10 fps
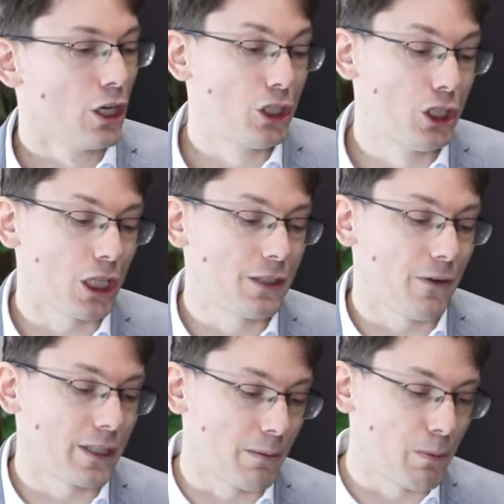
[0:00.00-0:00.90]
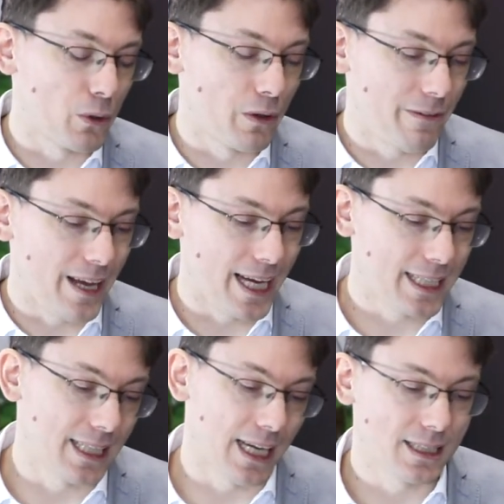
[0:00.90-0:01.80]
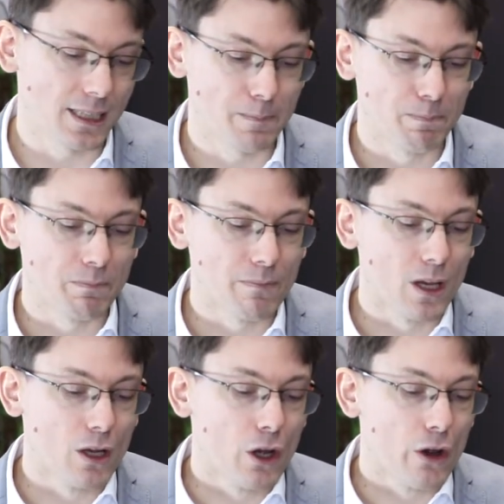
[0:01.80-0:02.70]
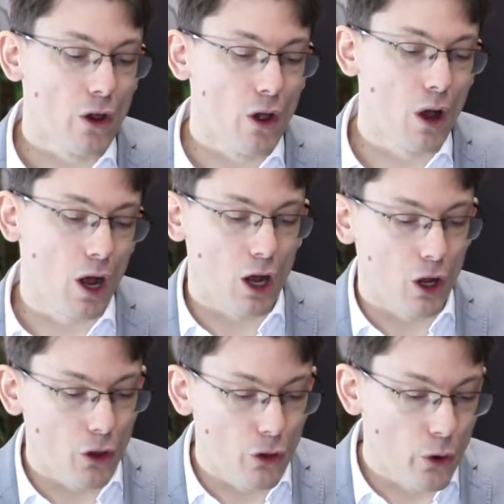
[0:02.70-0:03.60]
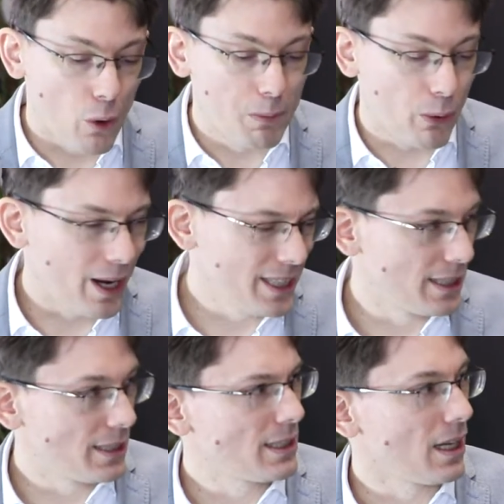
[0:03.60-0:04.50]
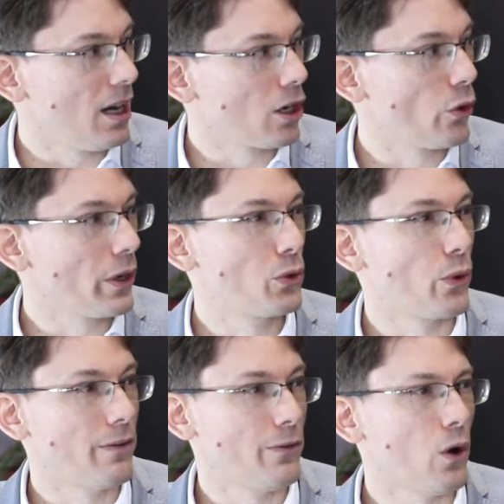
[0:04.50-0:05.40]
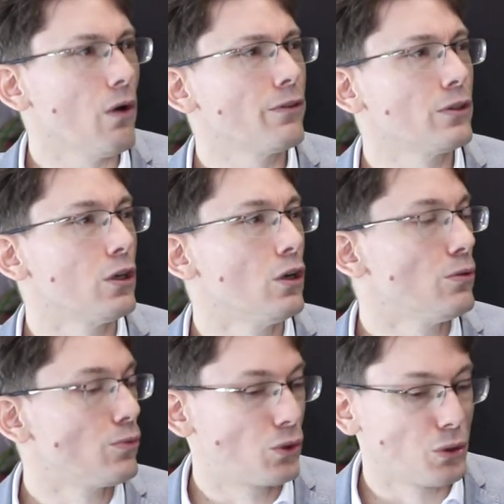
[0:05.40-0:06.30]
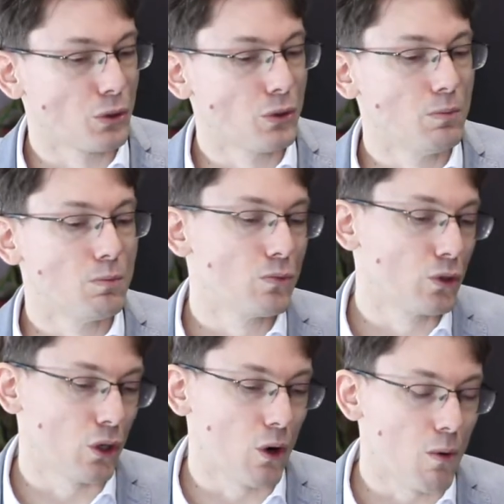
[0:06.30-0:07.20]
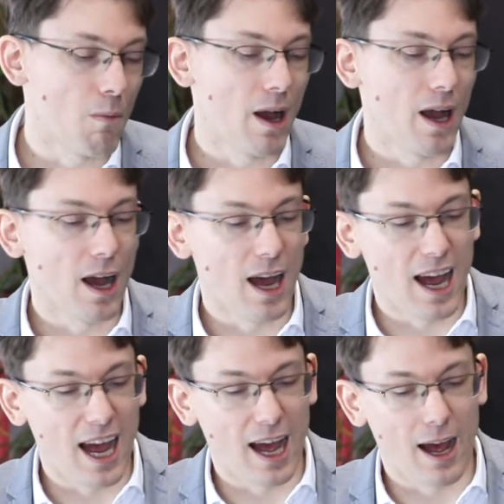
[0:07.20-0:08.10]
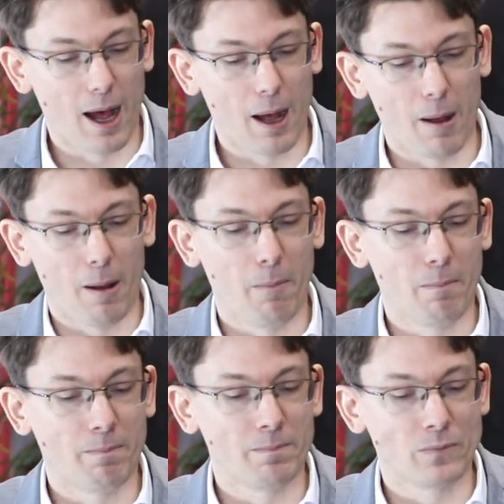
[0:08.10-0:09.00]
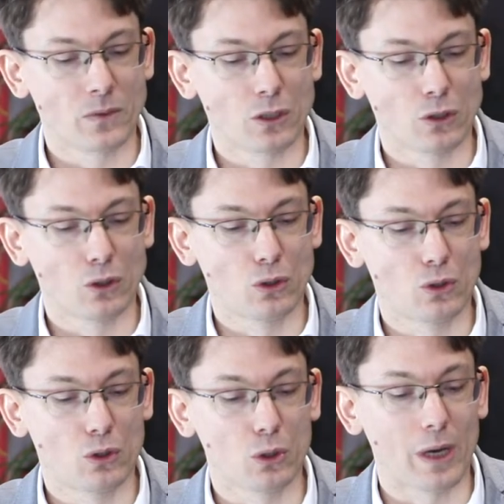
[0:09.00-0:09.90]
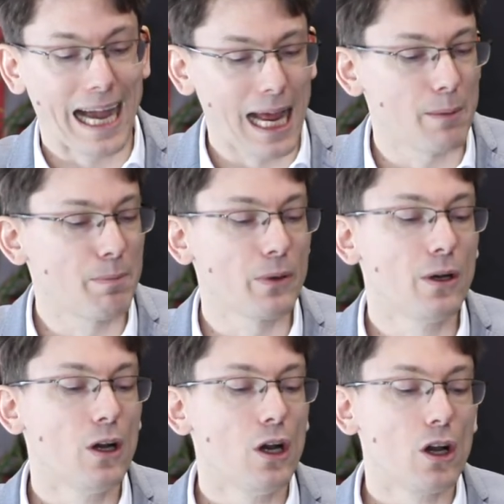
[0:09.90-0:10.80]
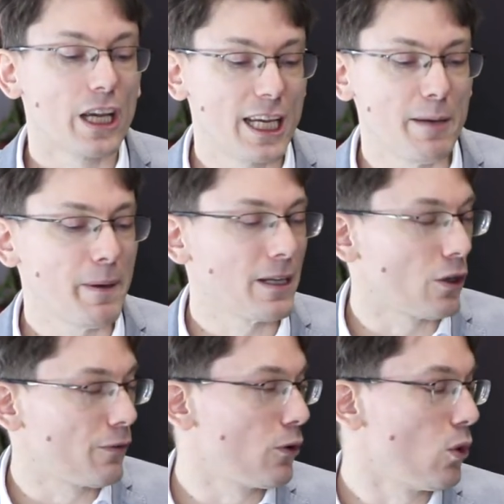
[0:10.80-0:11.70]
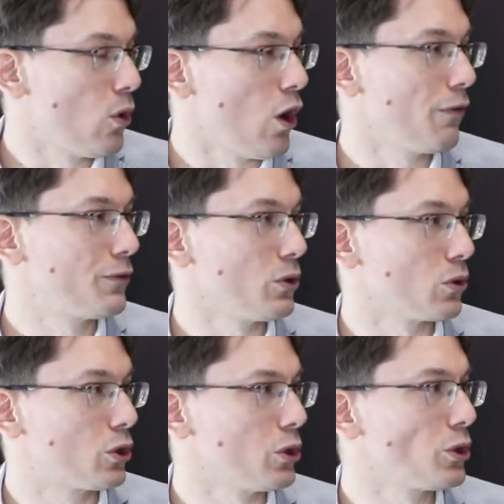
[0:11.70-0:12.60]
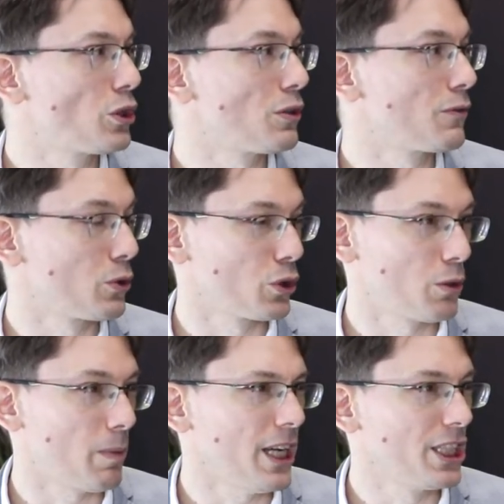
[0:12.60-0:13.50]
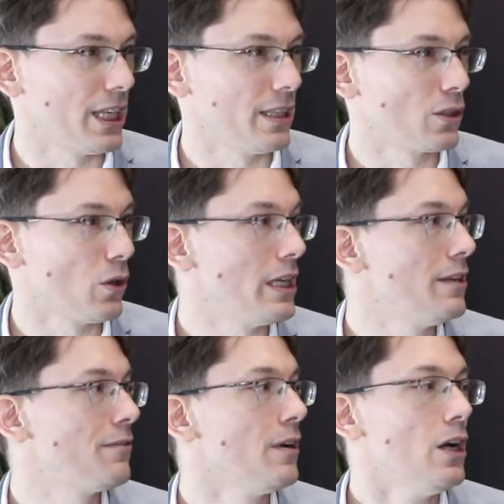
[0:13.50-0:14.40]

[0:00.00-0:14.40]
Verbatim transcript: Just, for example, the fact that your prices are going to evolve to, you know, to help keeping the flow of your goods through your supply chain. So if